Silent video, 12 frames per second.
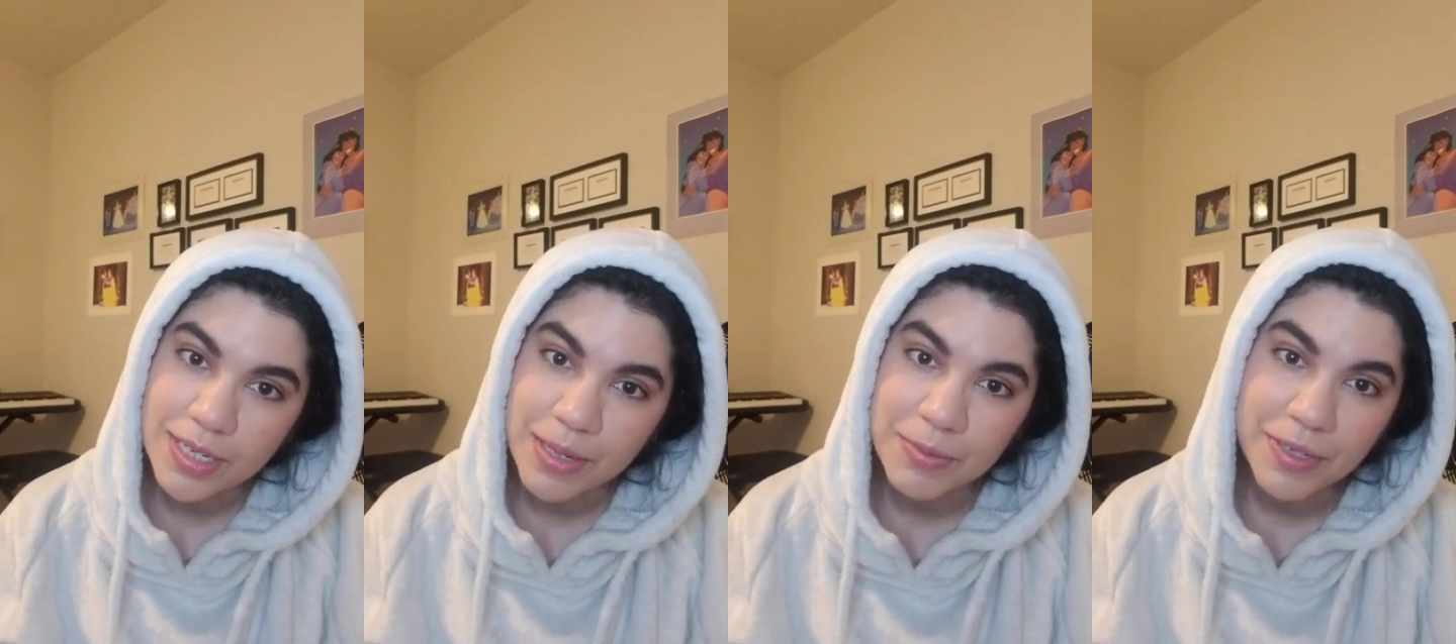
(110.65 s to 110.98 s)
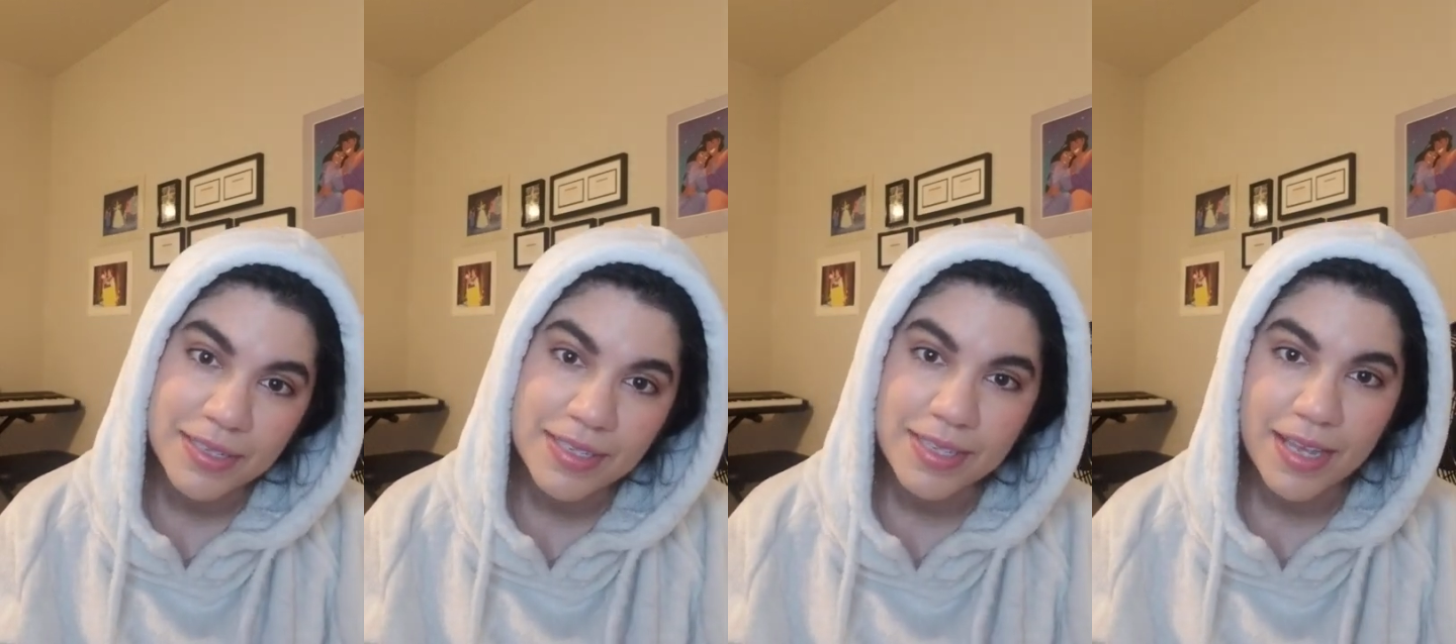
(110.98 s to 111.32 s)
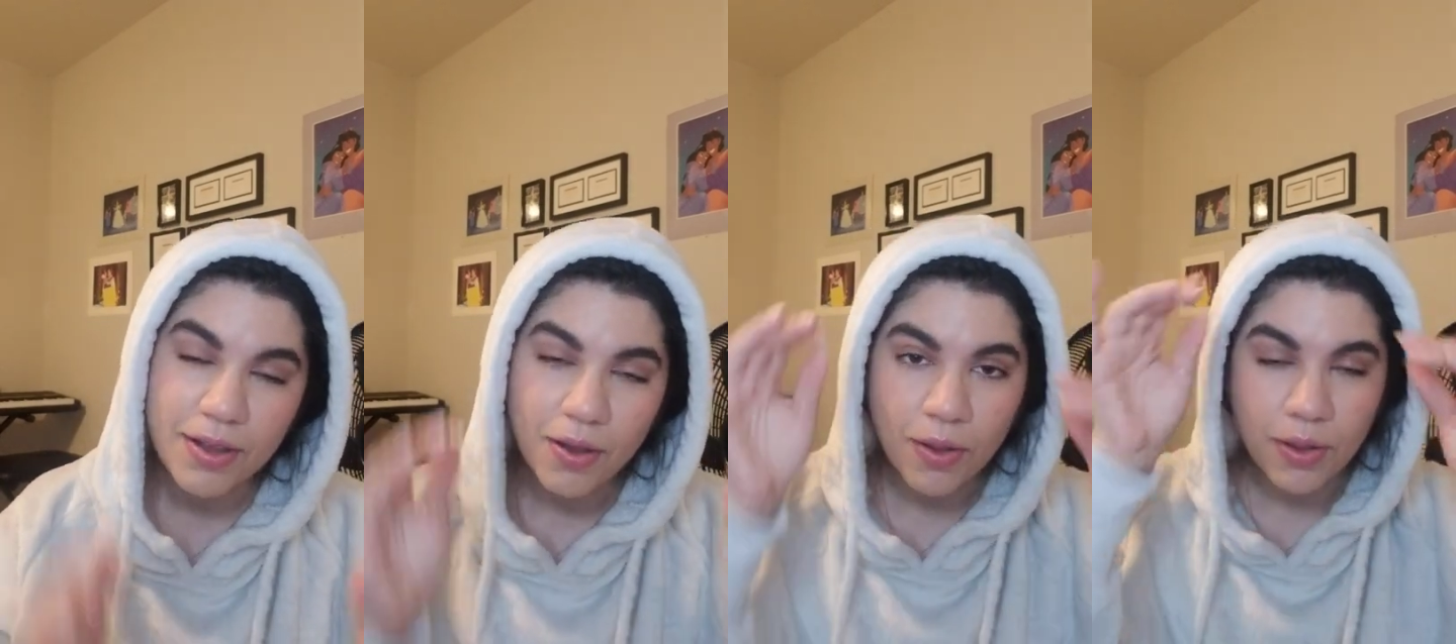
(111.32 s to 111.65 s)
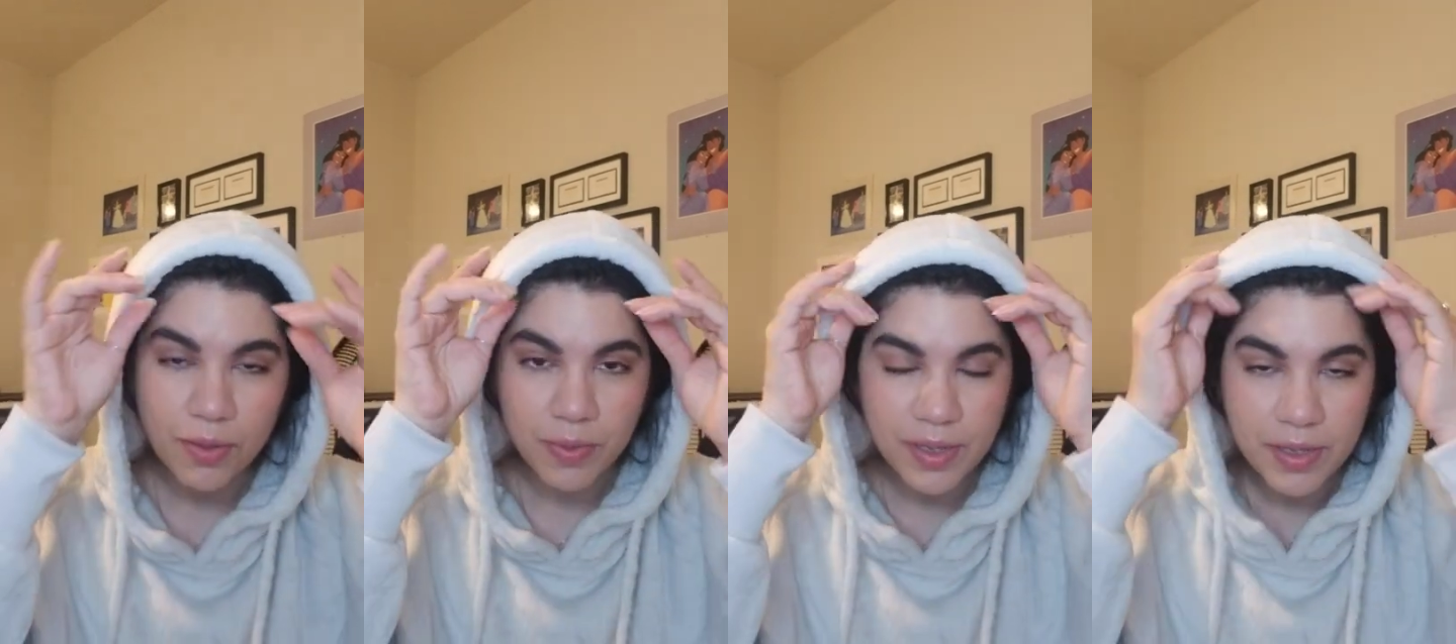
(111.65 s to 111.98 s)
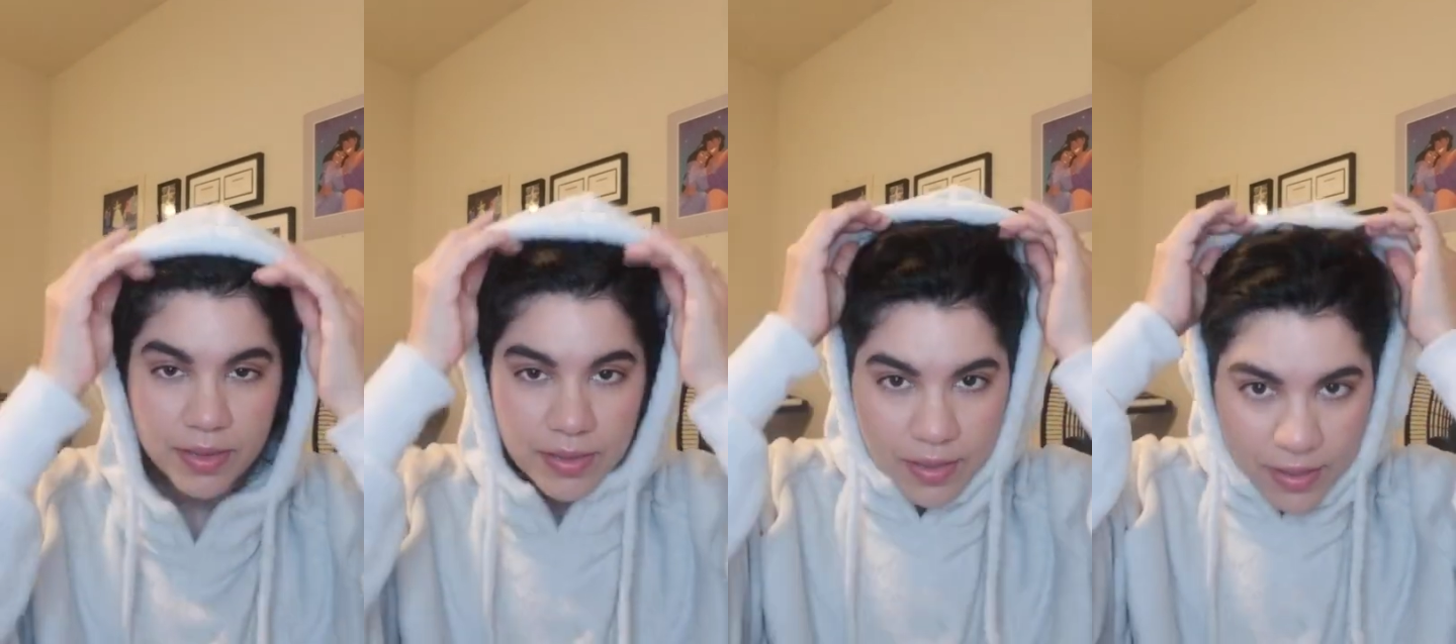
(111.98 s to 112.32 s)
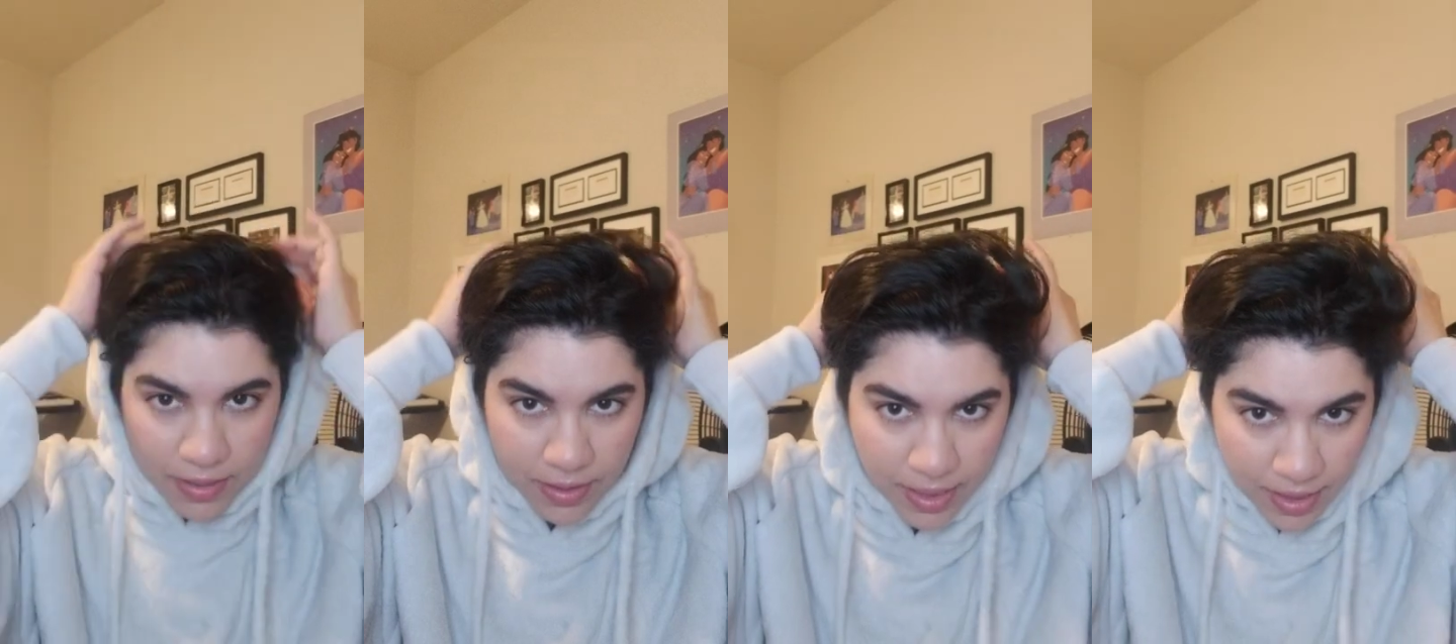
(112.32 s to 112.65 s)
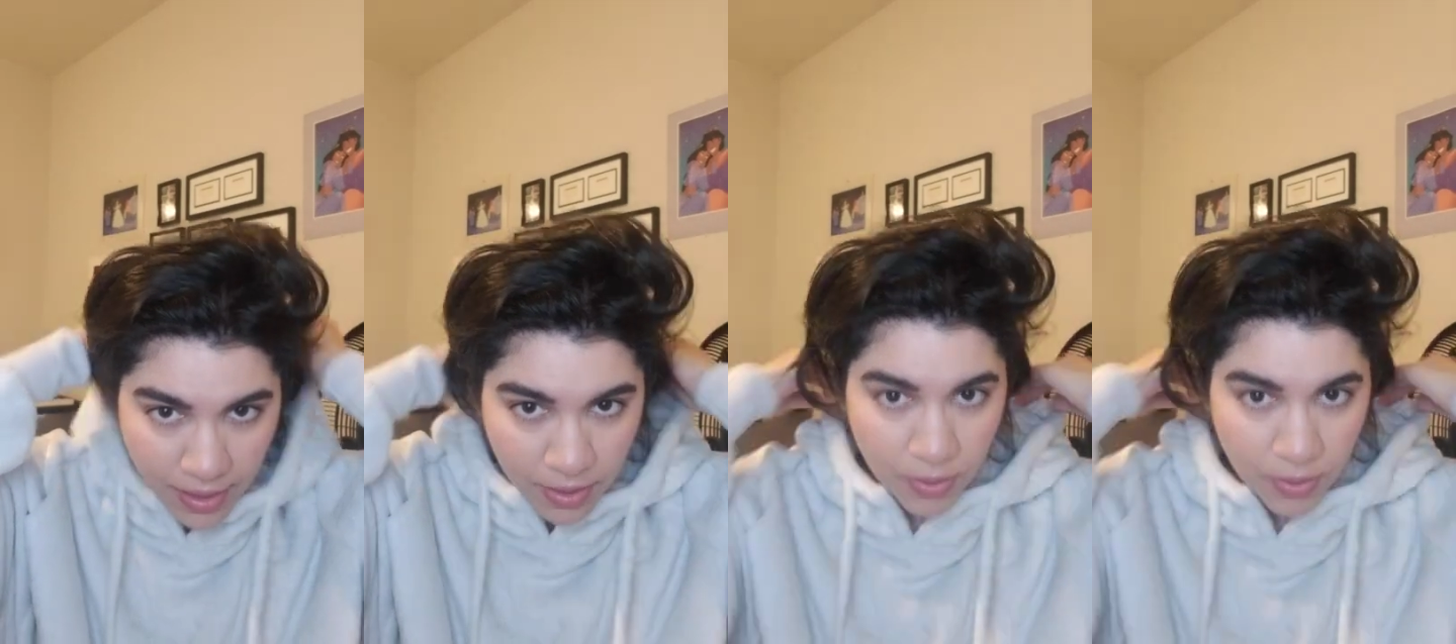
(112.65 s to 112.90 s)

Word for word: I'm not going to say all because they say that